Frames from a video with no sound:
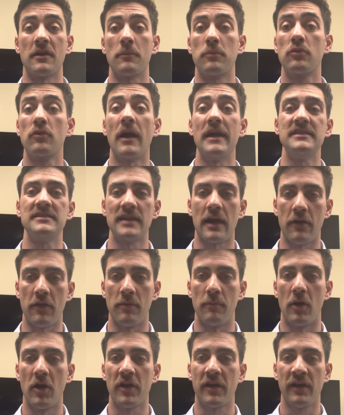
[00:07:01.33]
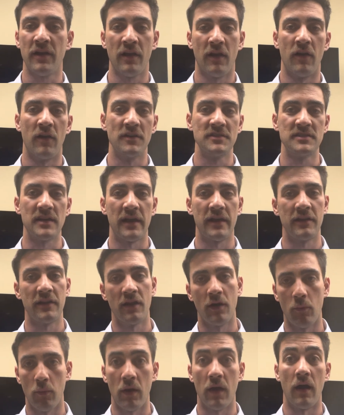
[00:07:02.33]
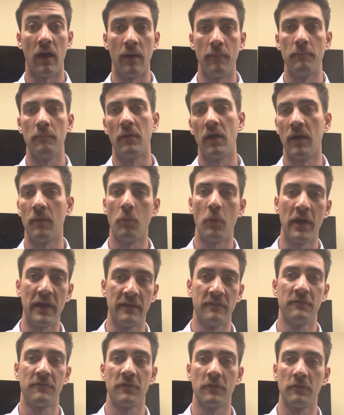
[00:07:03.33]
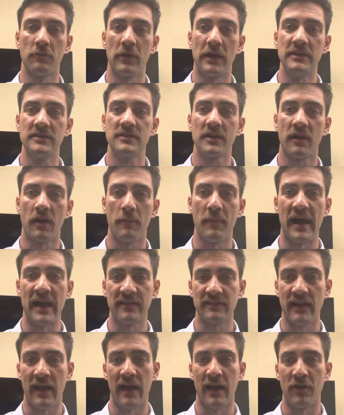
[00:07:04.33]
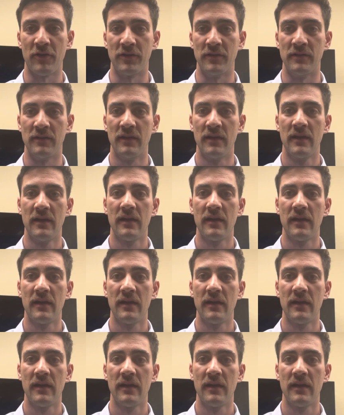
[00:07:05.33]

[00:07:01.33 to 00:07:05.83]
priced out of the market are saying, I'm waiting for rates to come back down,